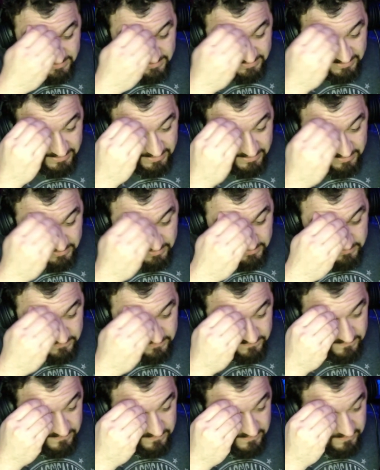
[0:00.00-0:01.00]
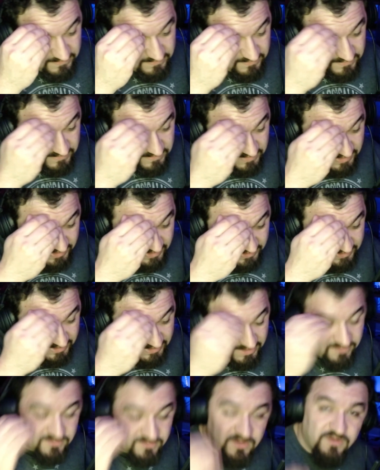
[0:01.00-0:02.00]
And I
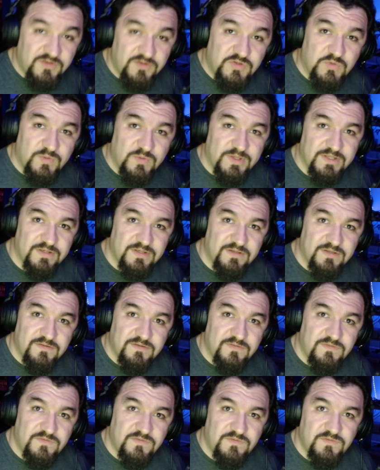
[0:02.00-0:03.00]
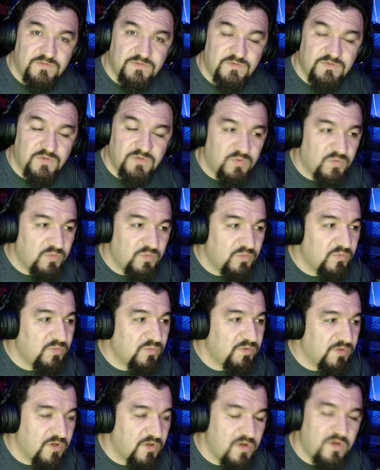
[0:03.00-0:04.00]
held on to it so
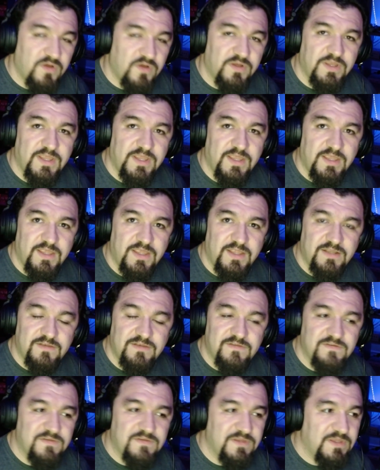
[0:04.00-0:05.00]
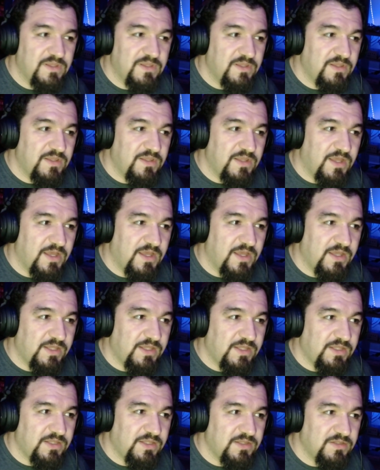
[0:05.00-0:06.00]
long, and
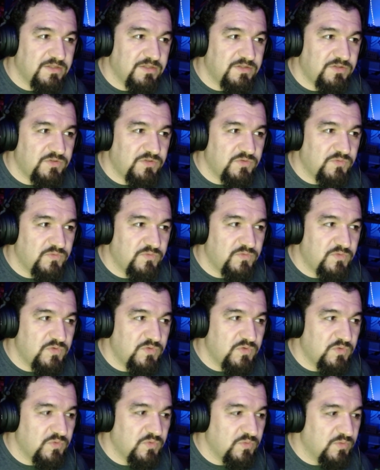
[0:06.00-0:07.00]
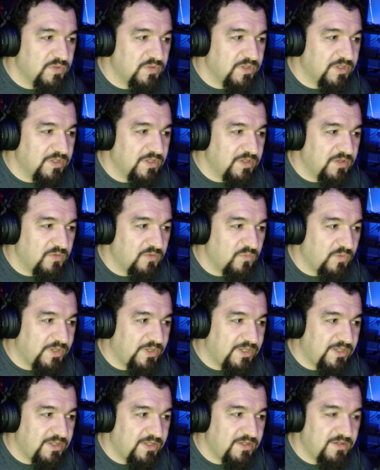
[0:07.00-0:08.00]
I used to
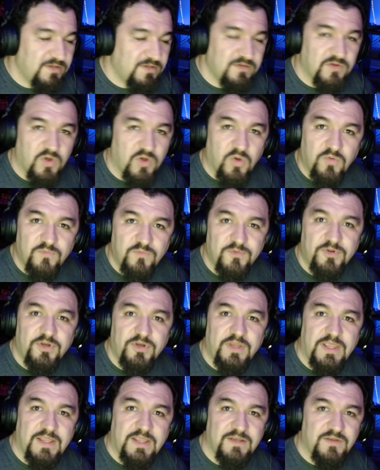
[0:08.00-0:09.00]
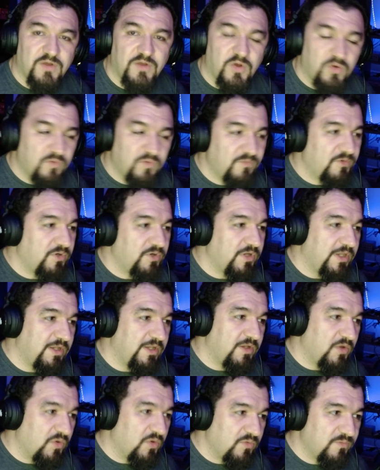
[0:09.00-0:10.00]
read it over and over and
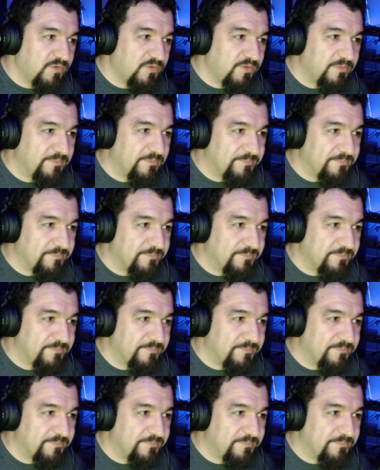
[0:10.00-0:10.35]
over.